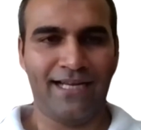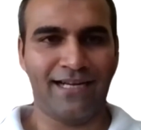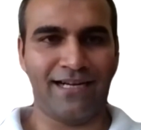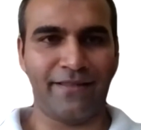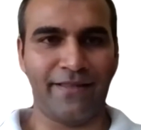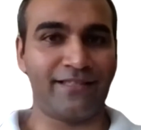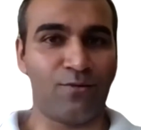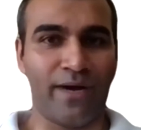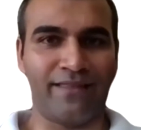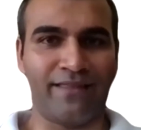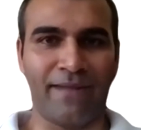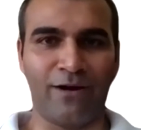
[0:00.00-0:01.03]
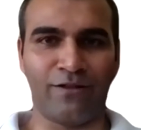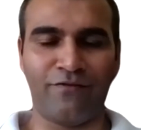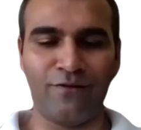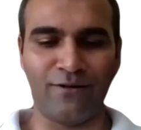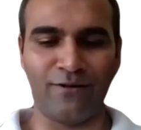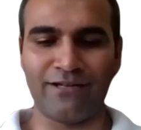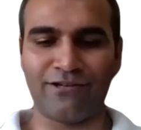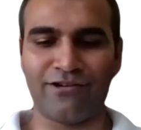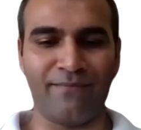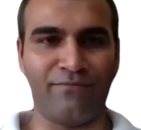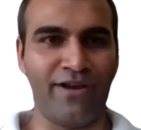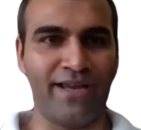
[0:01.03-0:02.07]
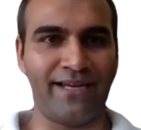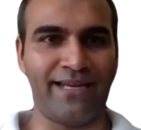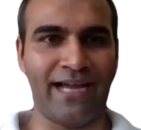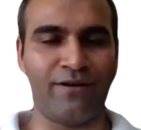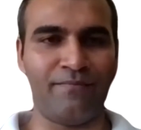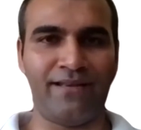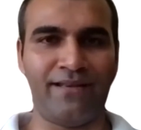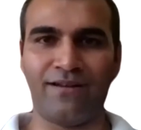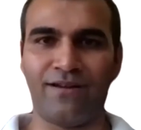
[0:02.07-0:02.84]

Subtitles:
That's quite the mouthful, so I'll try and break it down a bit.